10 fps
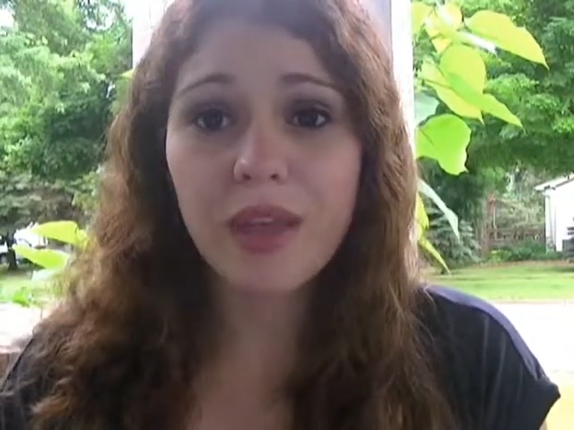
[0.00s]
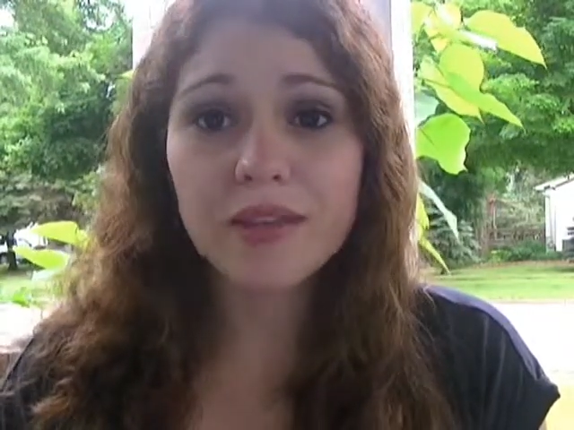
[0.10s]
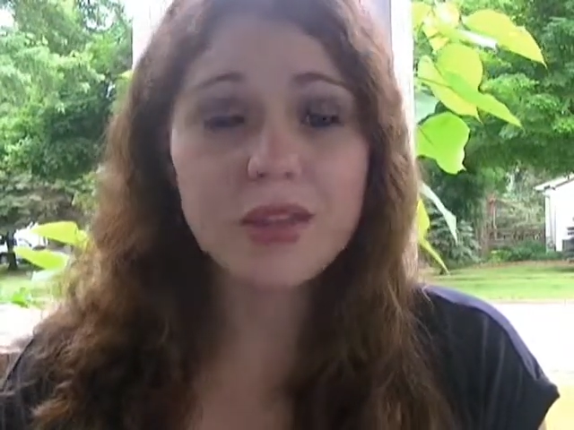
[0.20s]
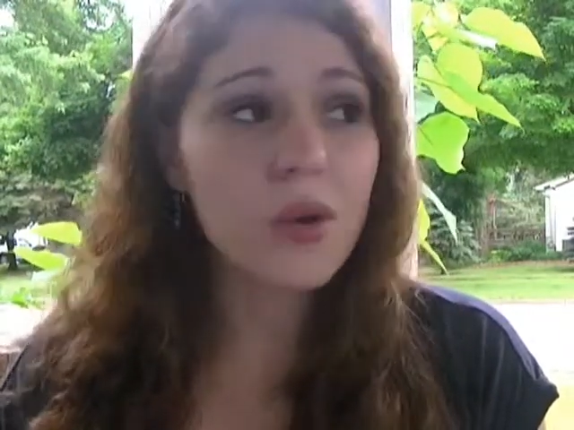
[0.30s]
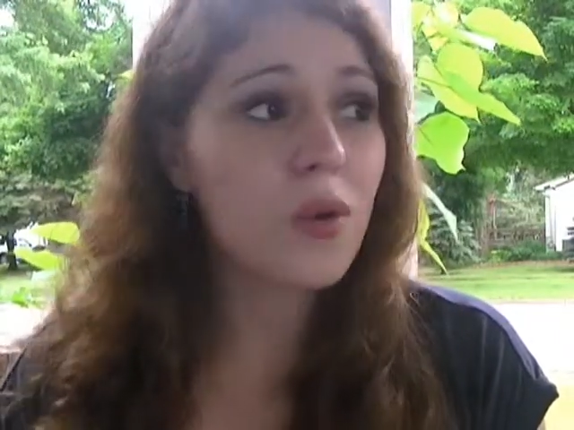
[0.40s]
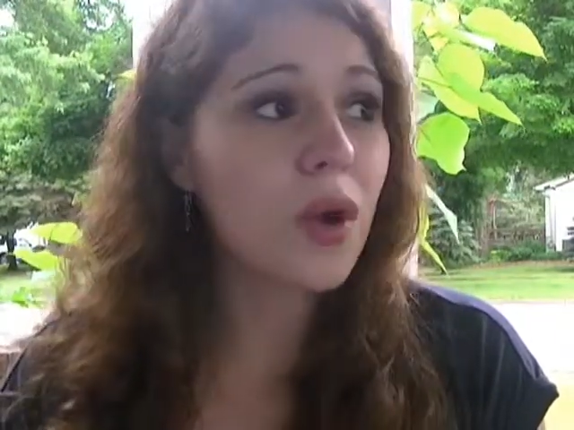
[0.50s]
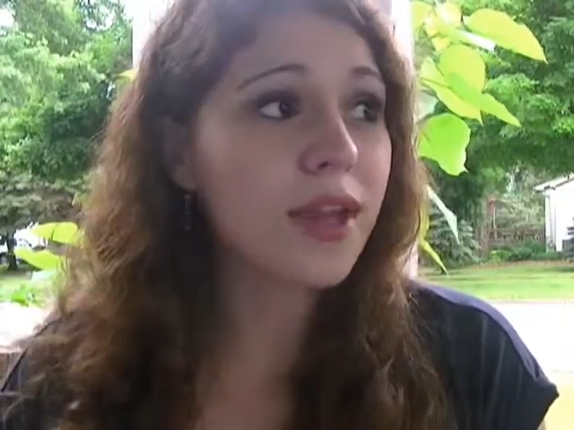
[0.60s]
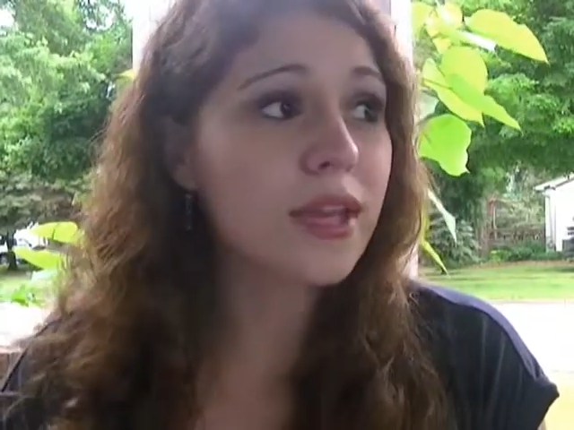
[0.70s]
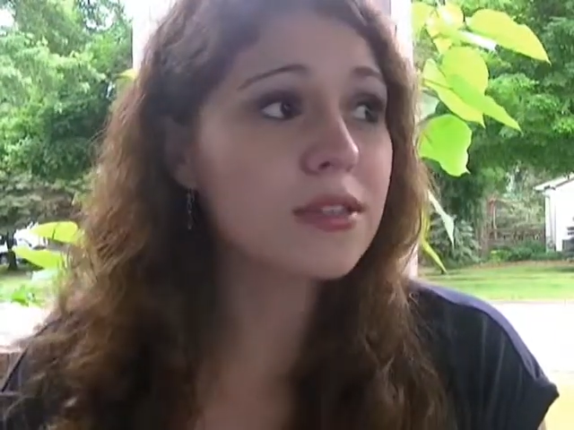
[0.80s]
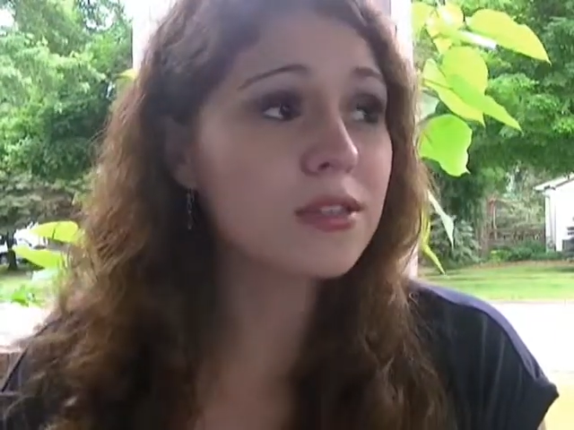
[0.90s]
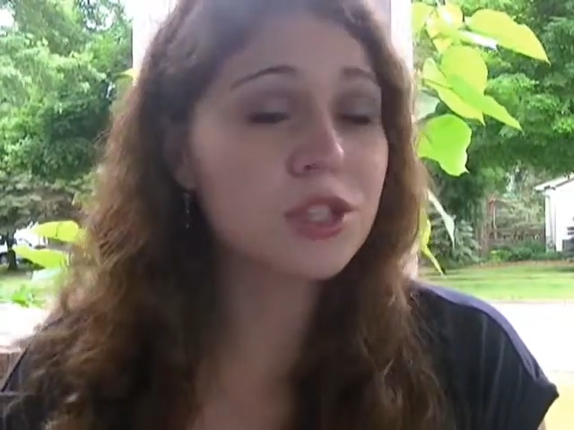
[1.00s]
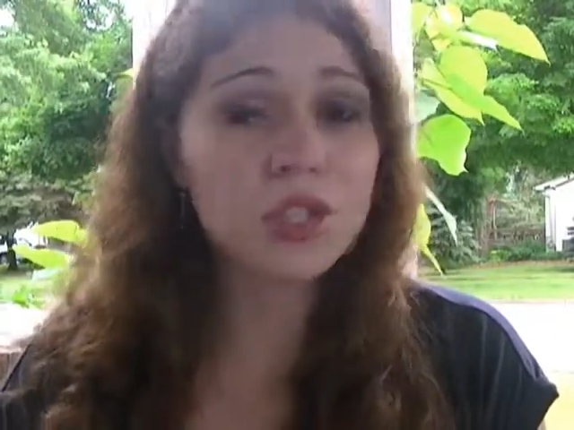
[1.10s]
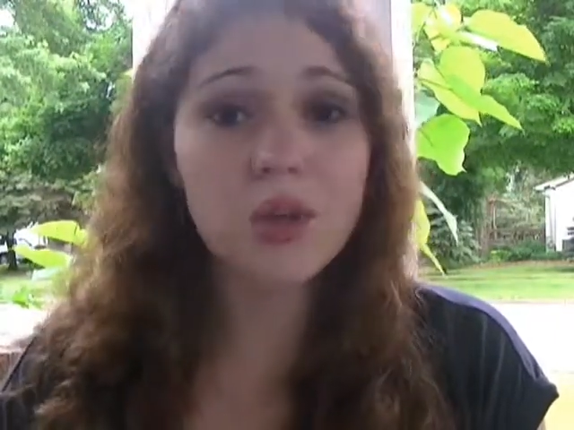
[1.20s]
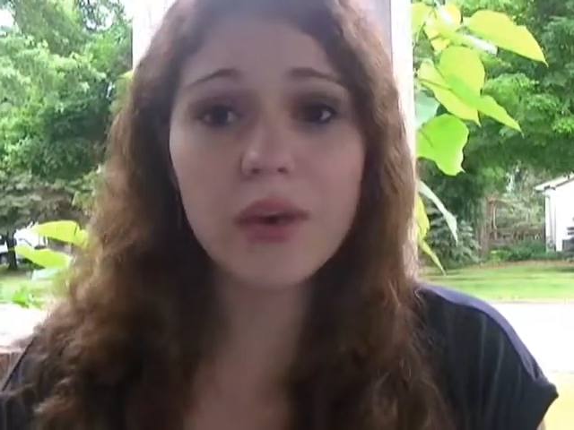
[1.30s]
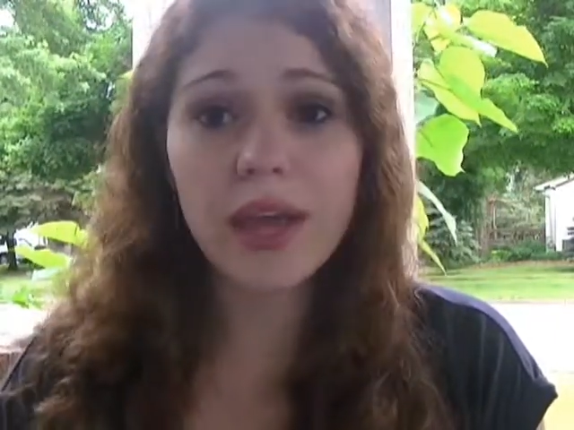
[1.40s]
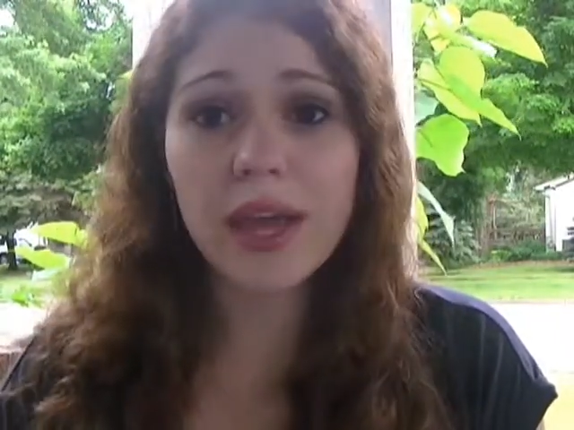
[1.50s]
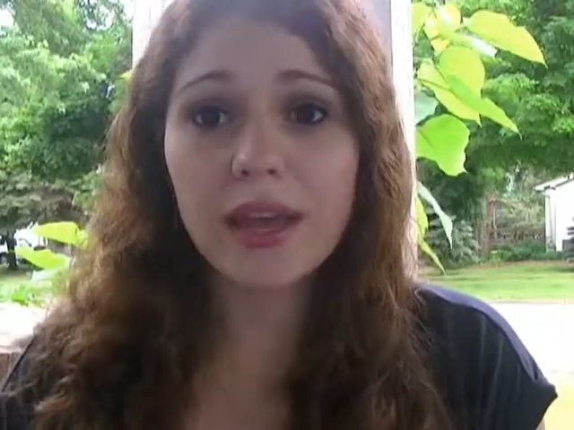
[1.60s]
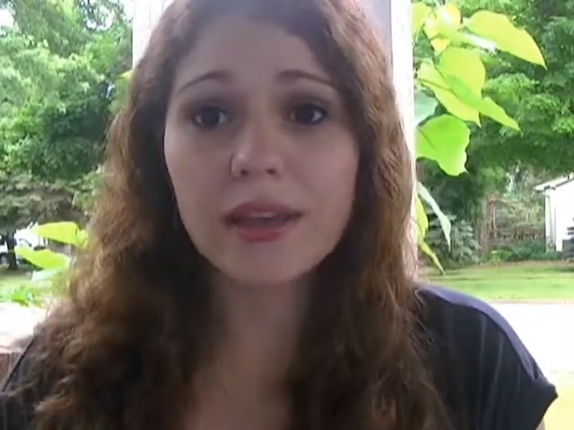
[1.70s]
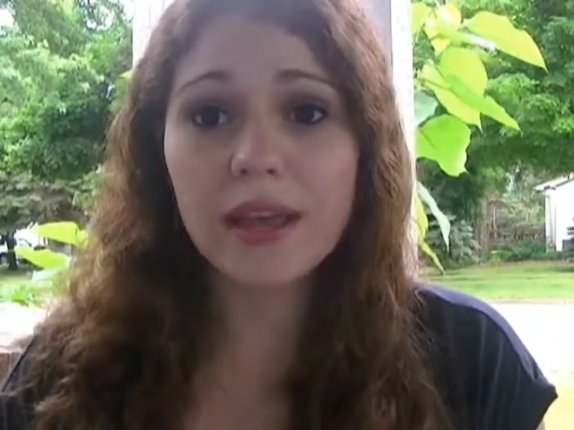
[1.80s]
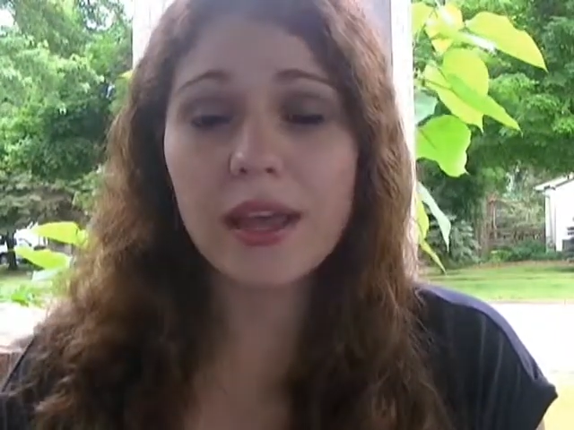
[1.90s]
so I guess I'll just go
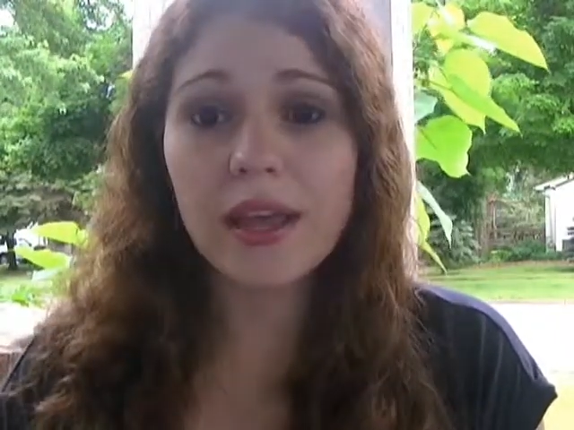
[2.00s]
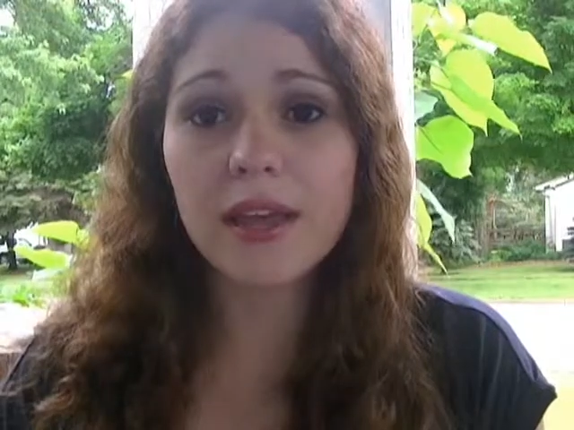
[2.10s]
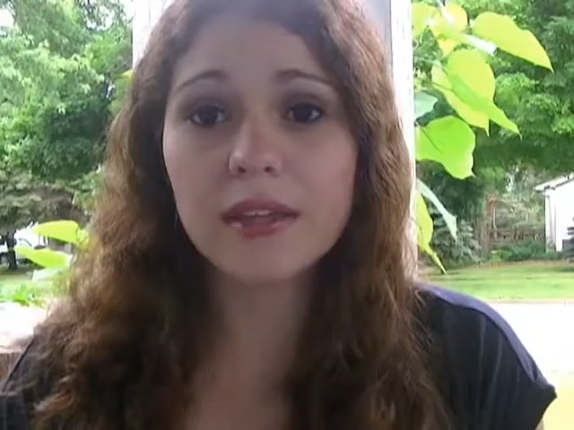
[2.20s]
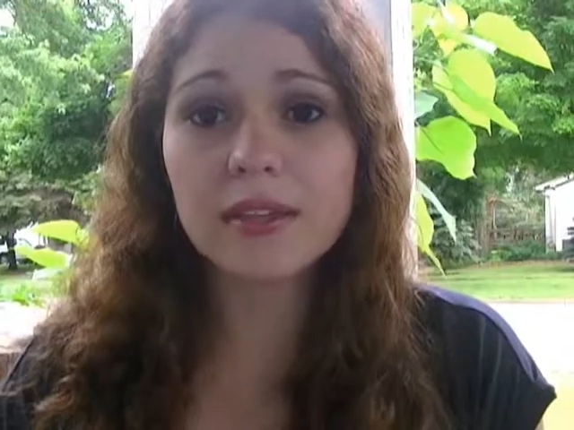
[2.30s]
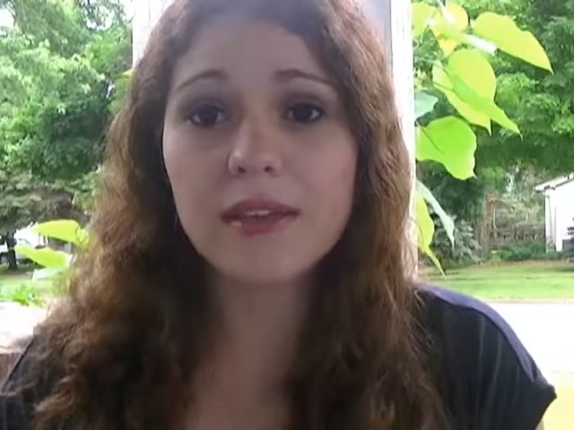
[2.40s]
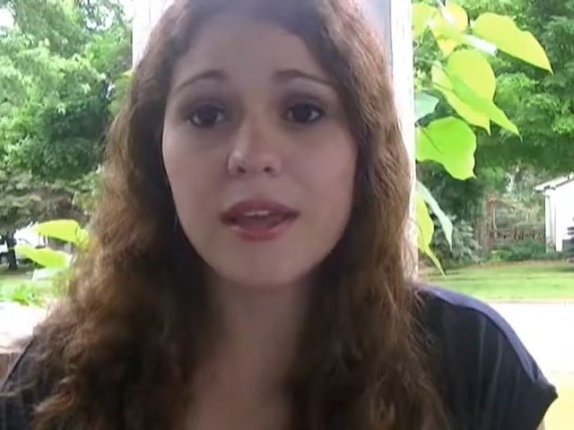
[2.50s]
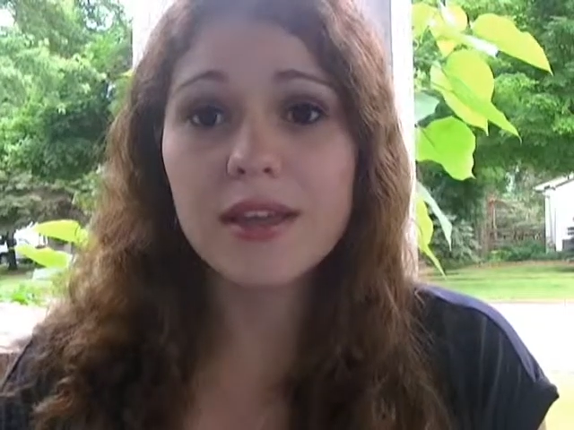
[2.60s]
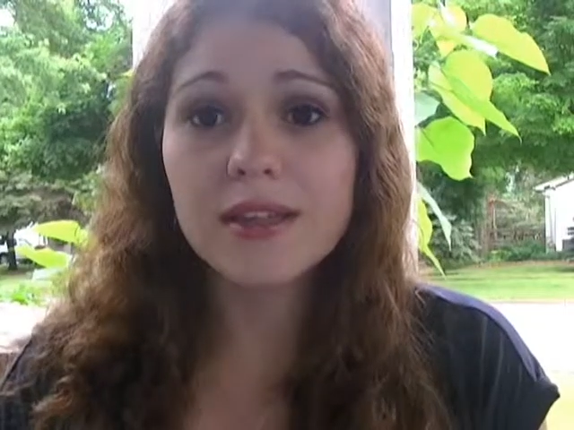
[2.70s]
ahead and